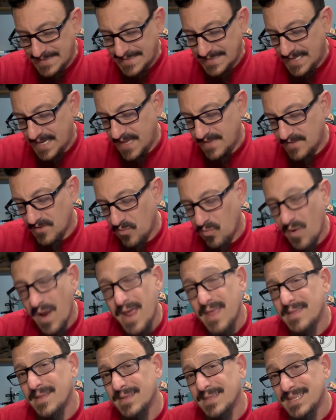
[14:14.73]
and the
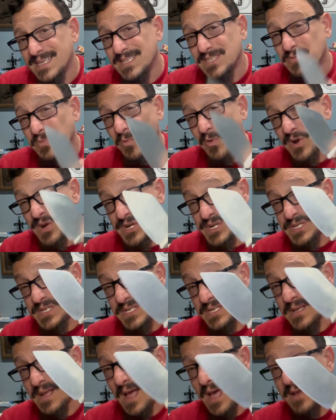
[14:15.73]
way that this
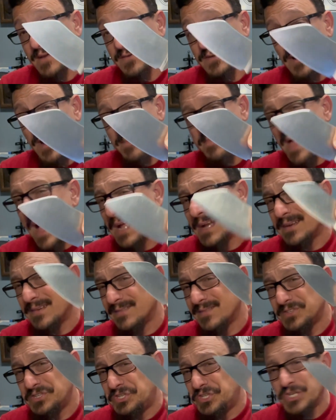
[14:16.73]
works, I don't know. I'm not
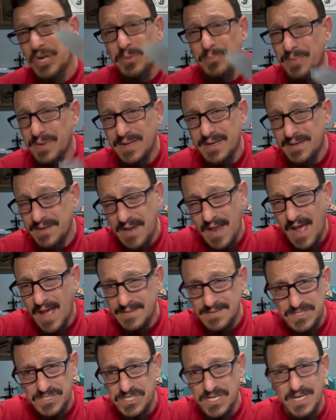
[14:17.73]
jumping
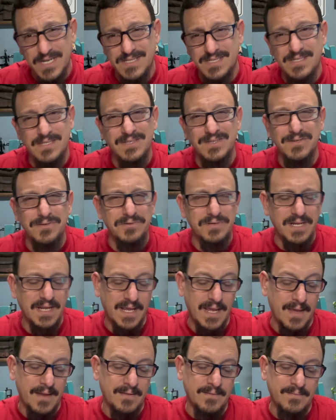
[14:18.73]
at the chance to do it
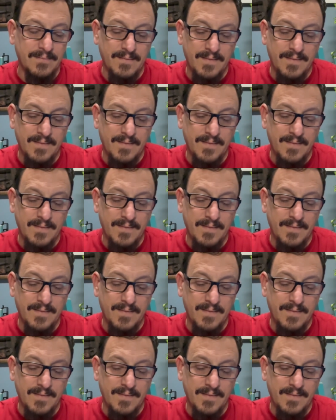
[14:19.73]
again.